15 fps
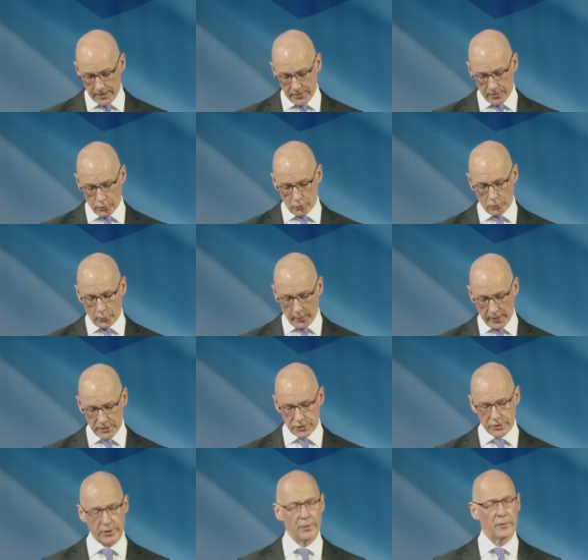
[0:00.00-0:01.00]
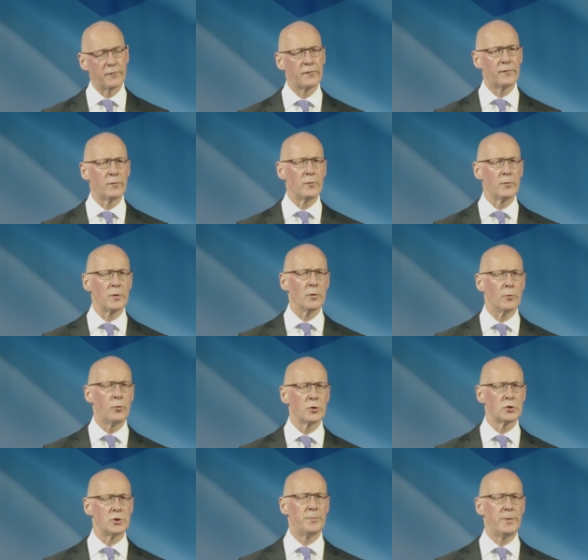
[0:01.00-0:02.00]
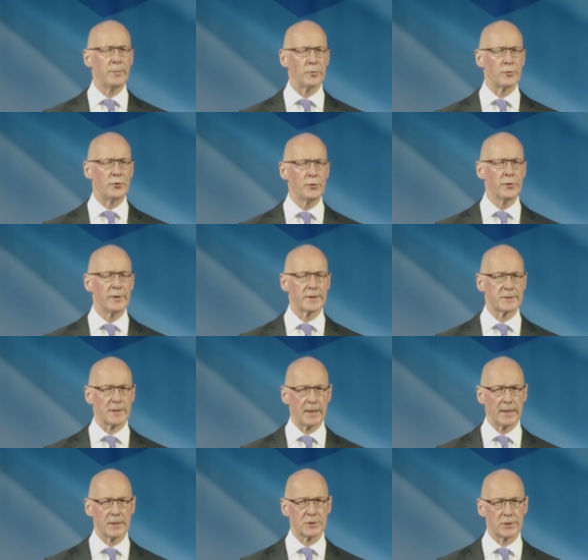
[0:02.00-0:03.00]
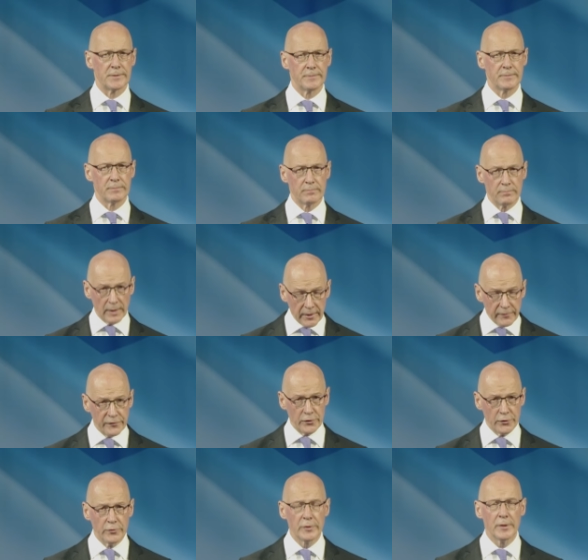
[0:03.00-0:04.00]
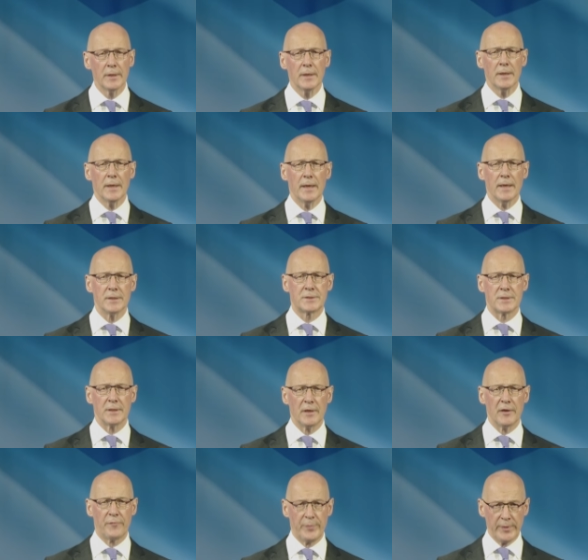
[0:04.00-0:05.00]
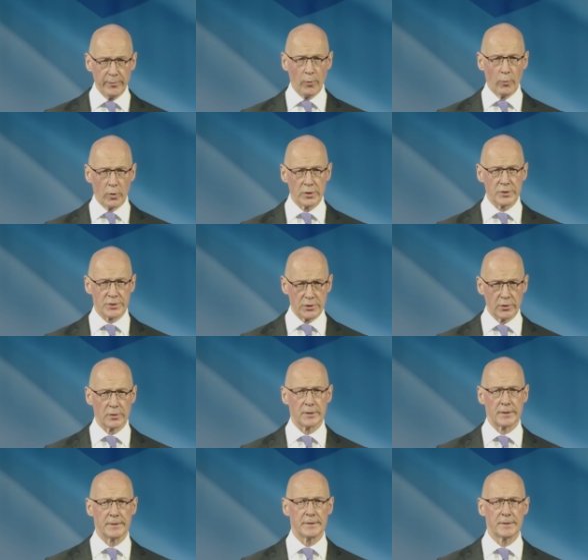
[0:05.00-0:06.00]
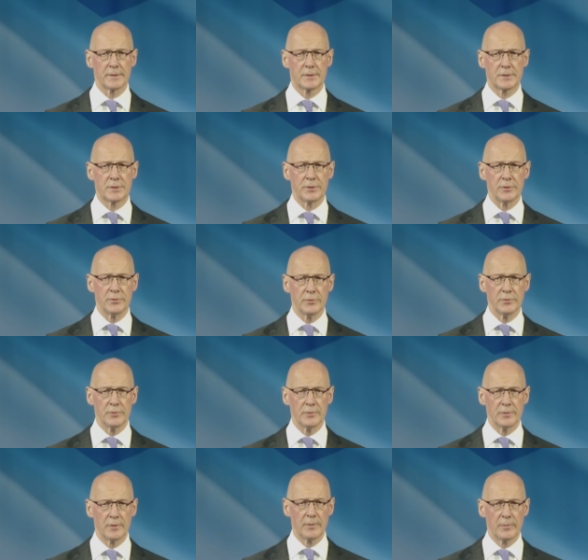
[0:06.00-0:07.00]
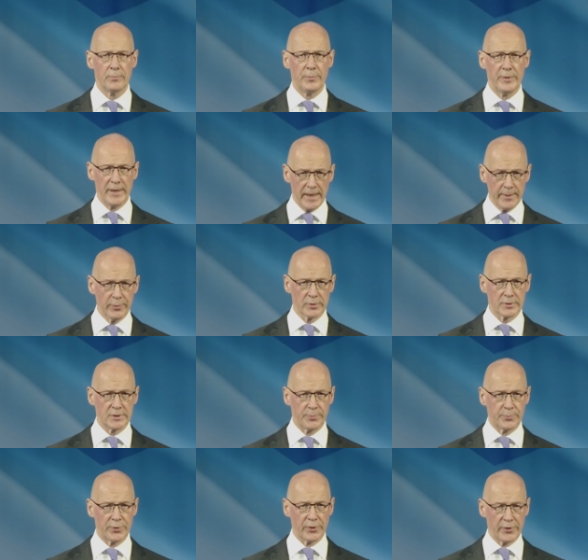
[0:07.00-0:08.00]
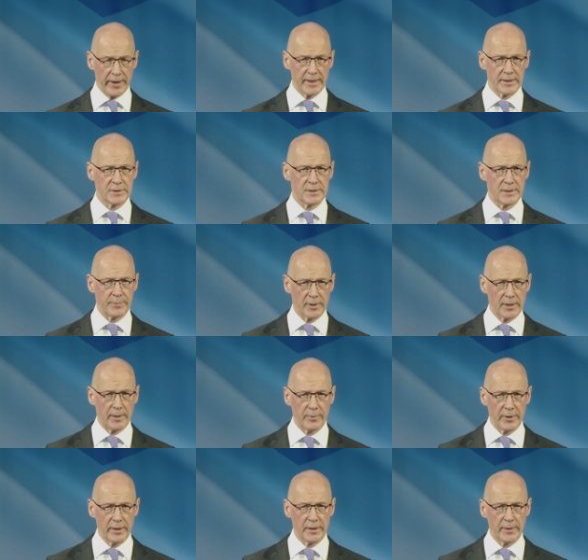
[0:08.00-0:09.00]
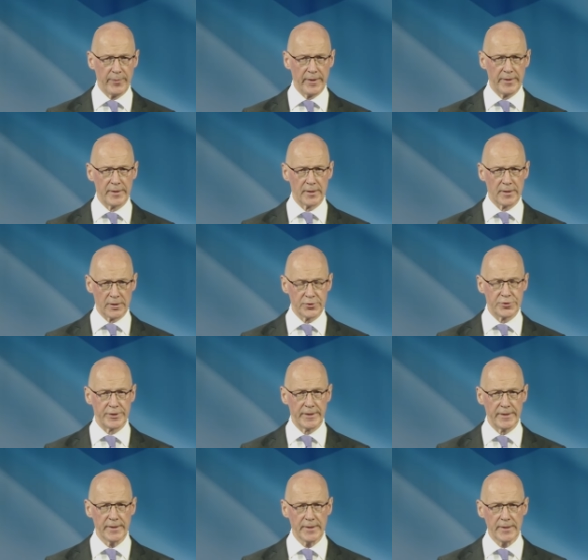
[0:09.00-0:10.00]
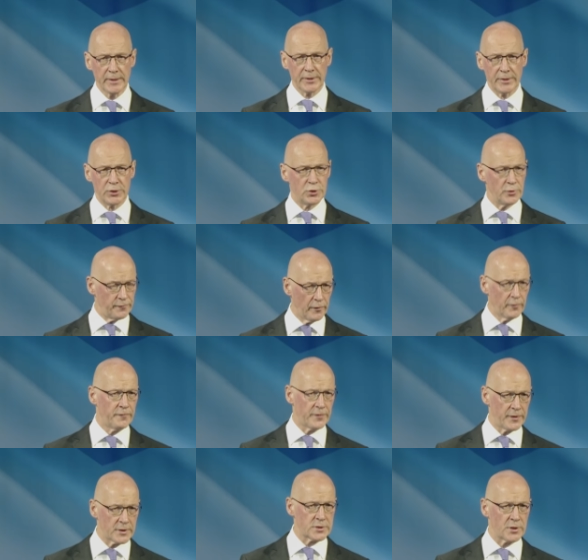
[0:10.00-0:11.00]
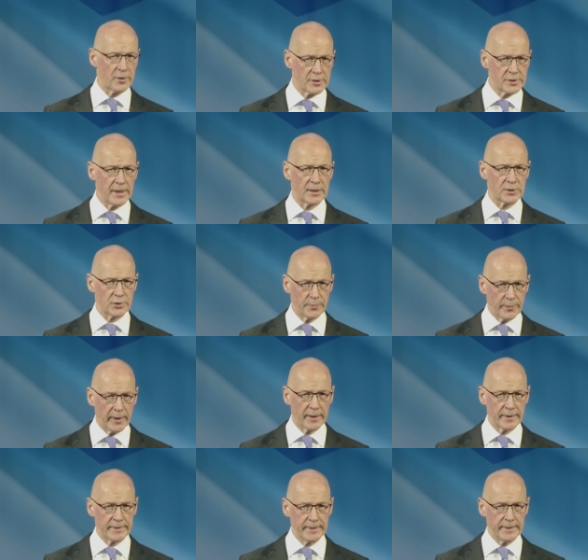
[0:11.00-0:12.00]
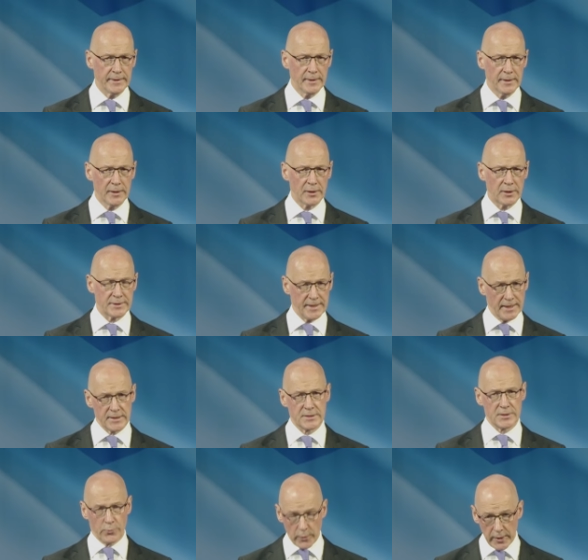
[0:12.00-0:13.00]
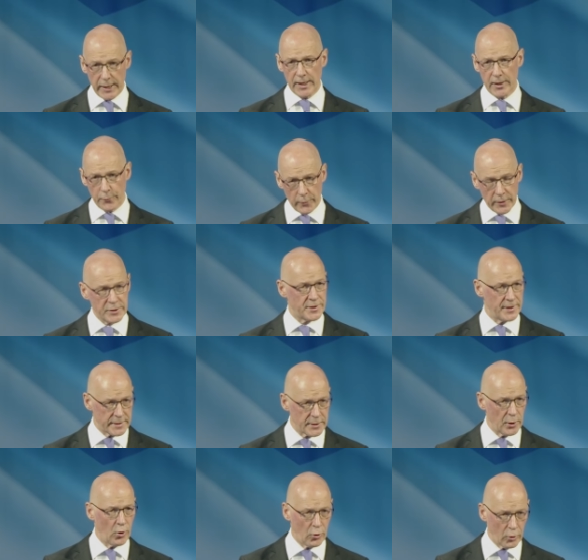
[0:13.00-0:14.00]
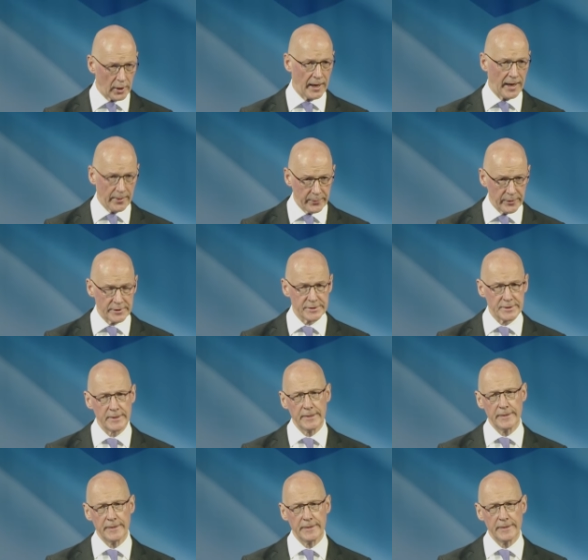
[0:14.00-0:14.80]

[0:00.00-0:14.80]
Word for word: whole question of, you know, what should people do in this election, my view is that if people want Scotland to be able to progress to become an independent country, they should vote for the Scottish National Party, because that's the way in which this all happens.